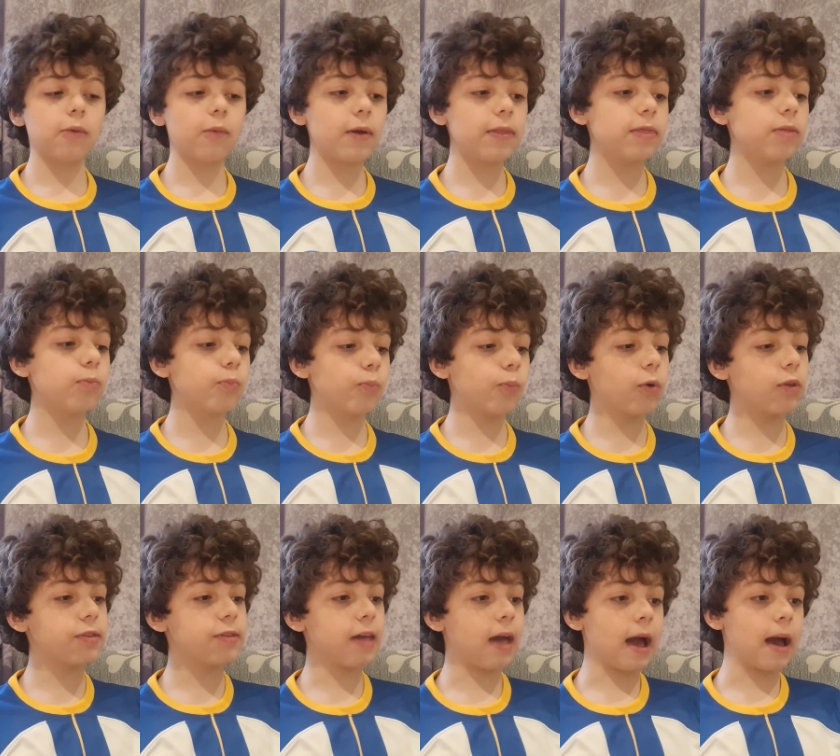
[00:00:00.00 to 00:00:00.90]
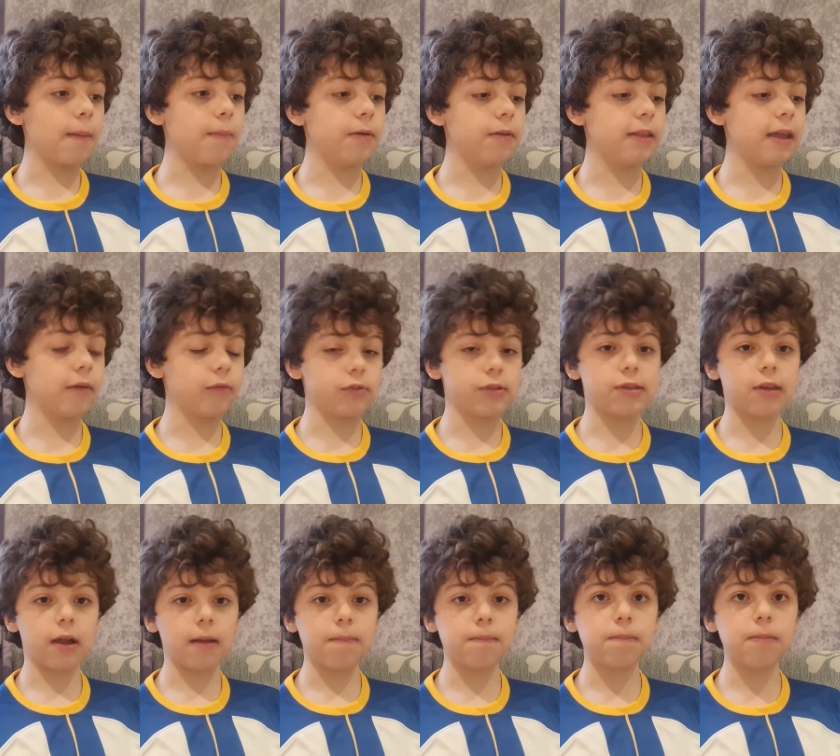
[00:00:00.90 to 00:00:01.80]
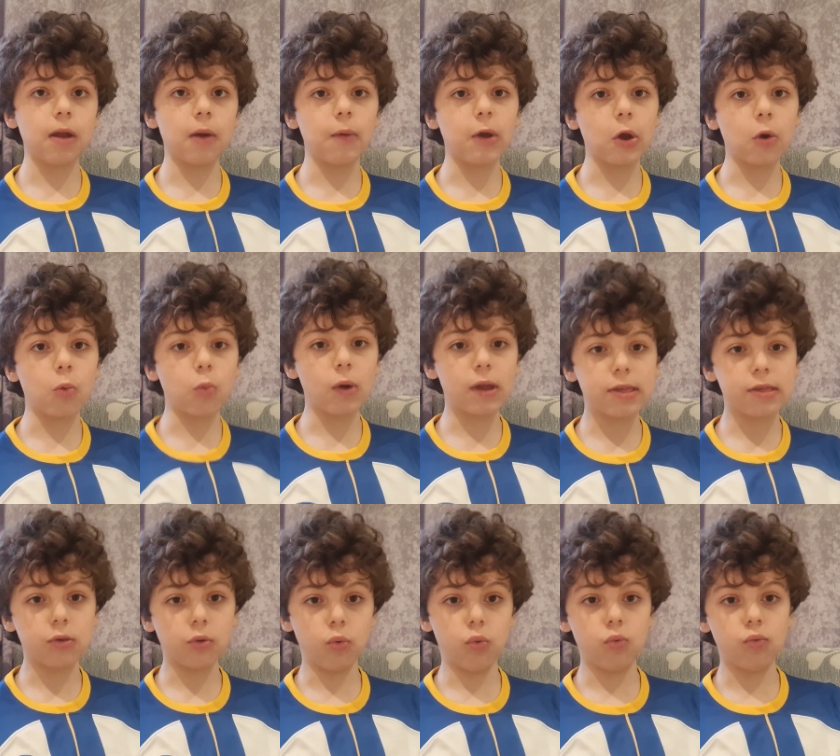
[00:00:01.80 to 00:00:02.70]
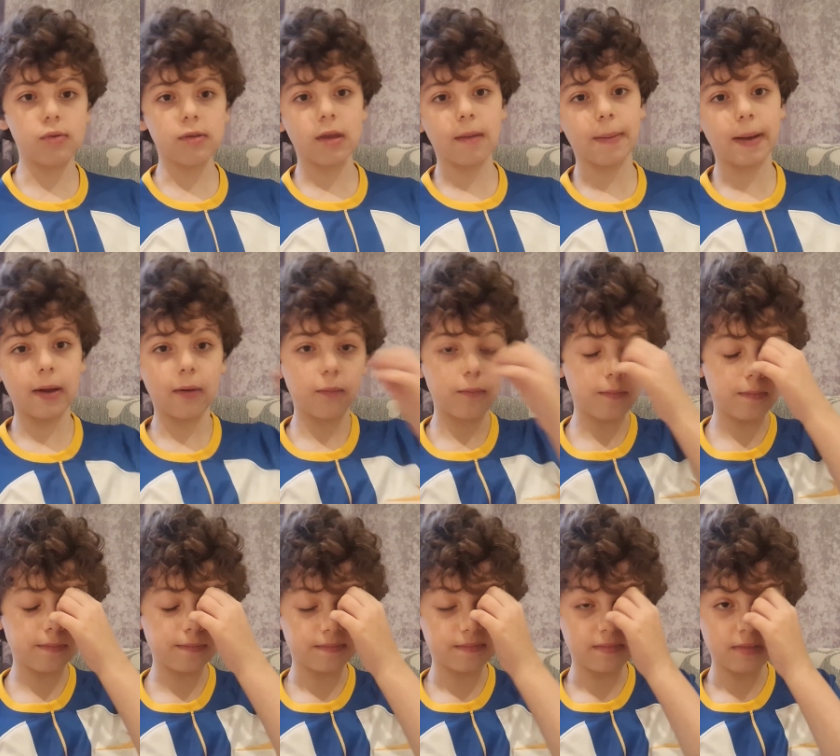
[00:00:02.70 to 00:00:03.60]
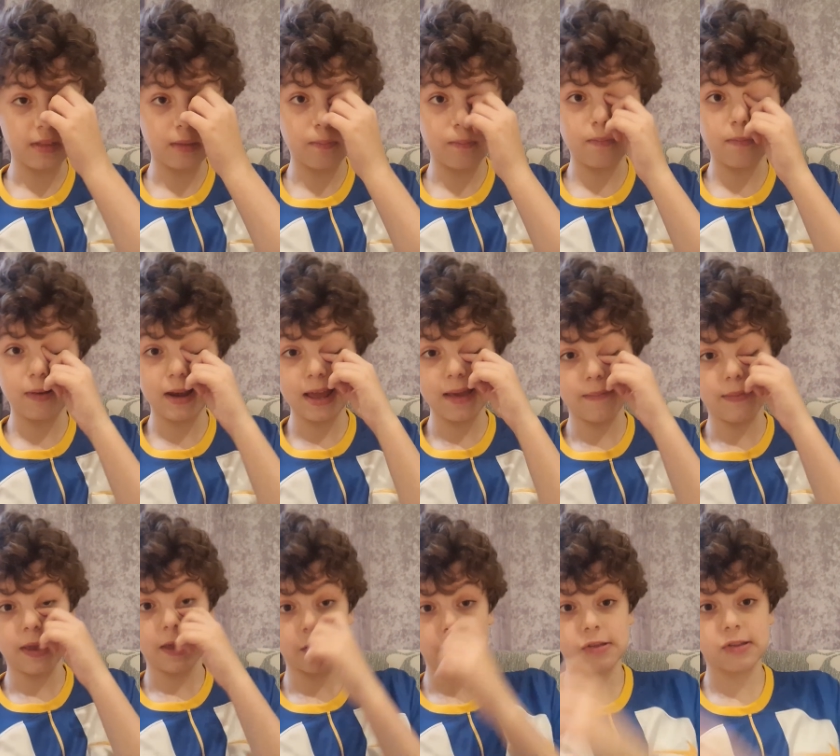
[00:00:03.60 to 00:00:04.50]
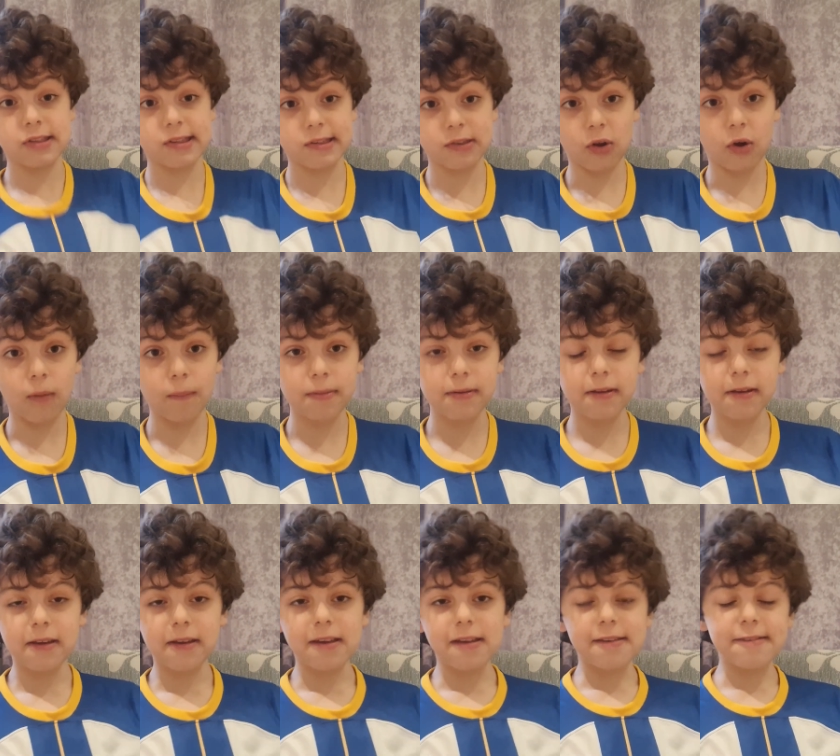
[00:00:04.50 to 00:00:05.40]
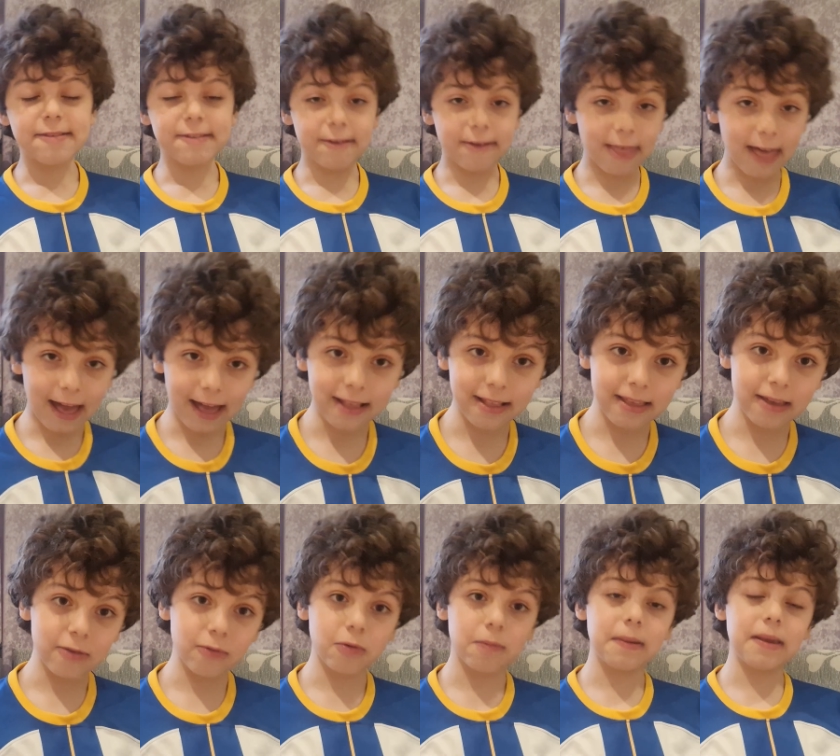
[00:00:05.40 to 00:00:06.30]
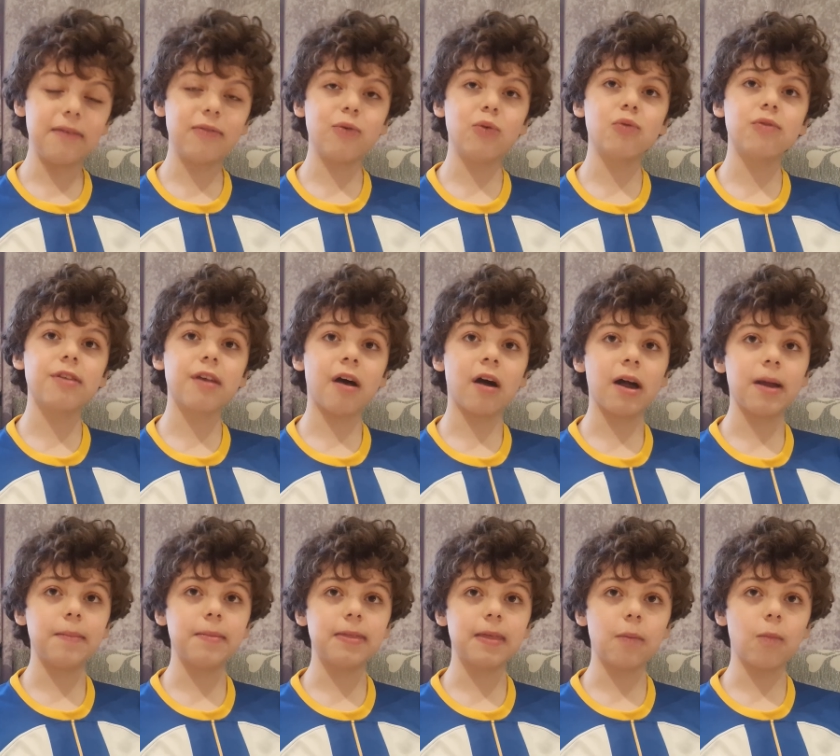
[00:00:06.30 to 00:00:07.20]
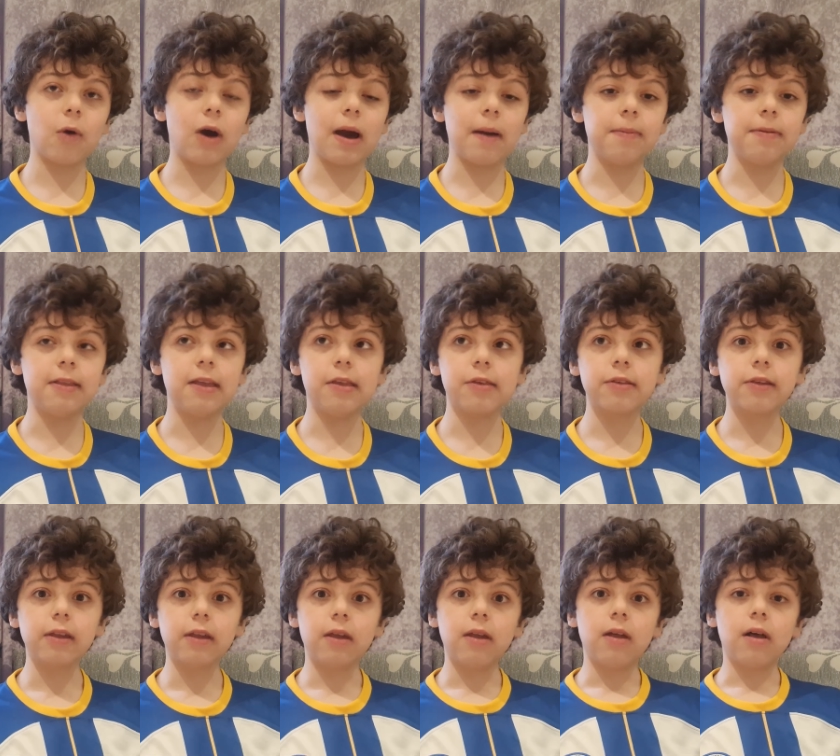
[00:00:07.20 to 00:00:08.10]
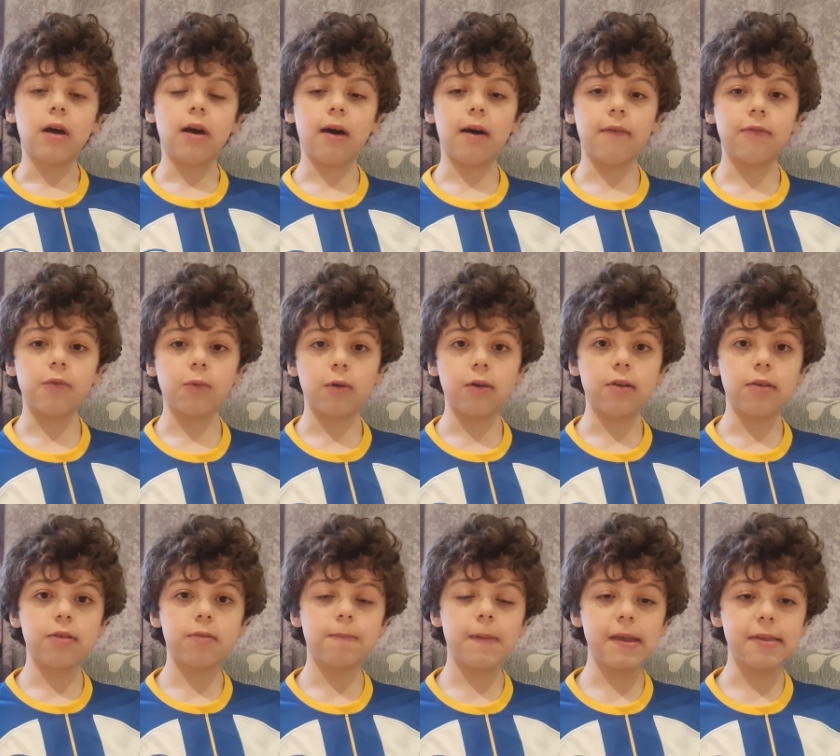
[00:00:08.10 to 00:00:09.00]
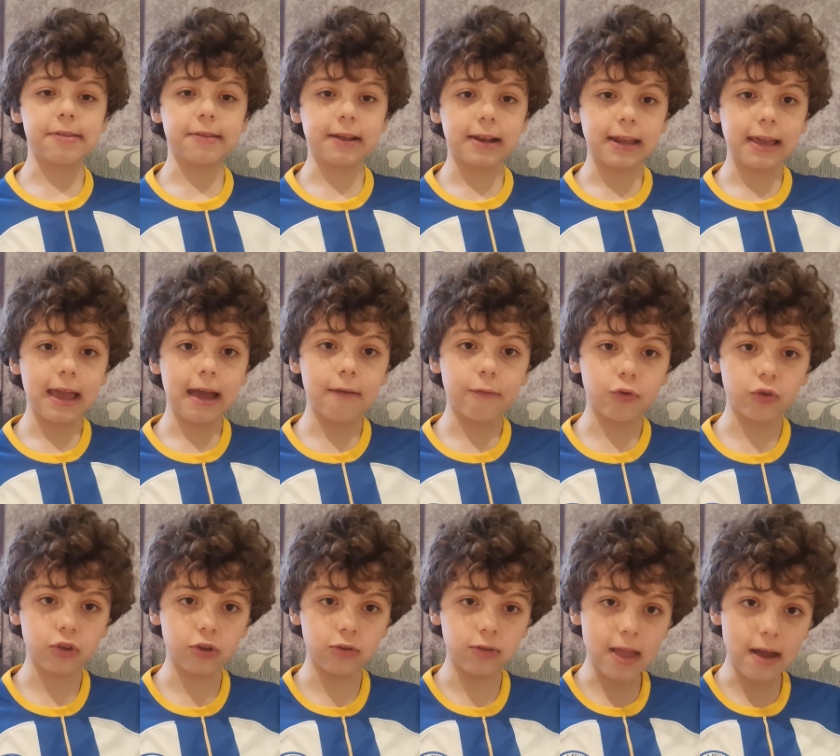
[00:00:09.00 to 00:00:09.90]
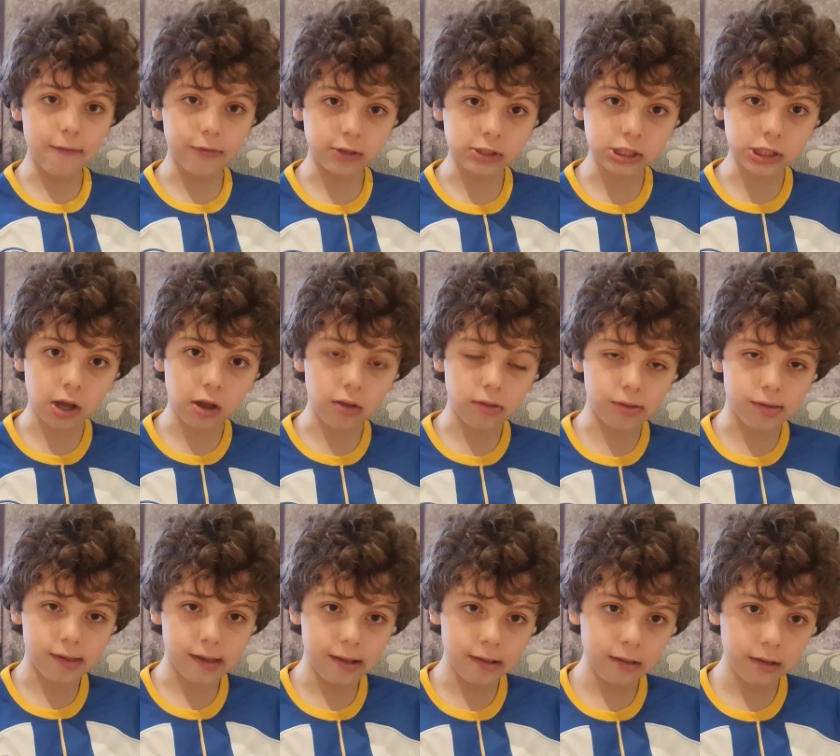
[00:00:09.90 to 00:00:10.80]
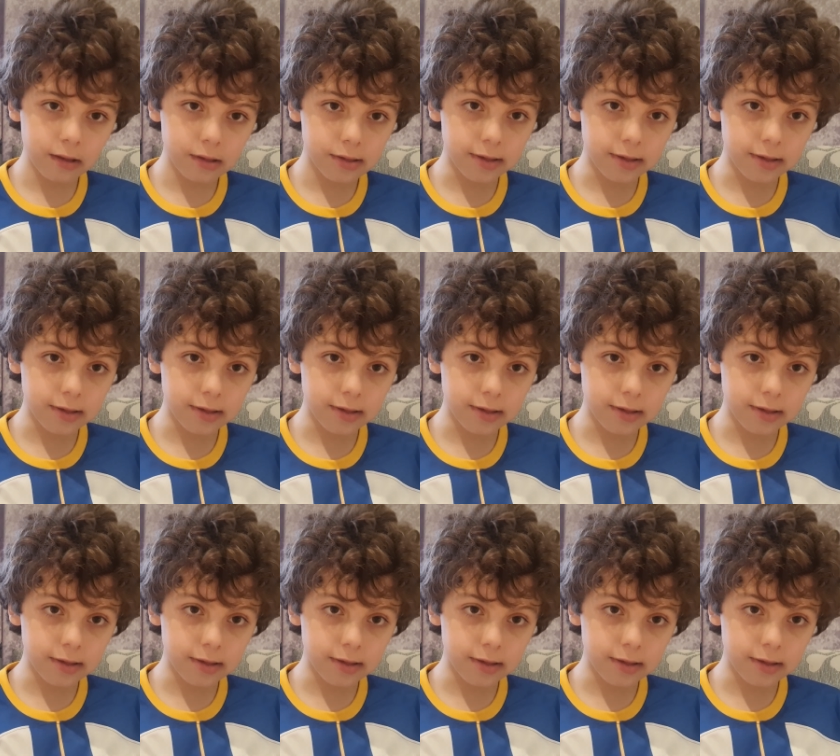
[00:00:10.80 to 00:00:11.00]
when once that happened, everyone started blowing whistles about the play being stopped. So then it would be full time, and then what happened is afterwards, basically everyone who never chanted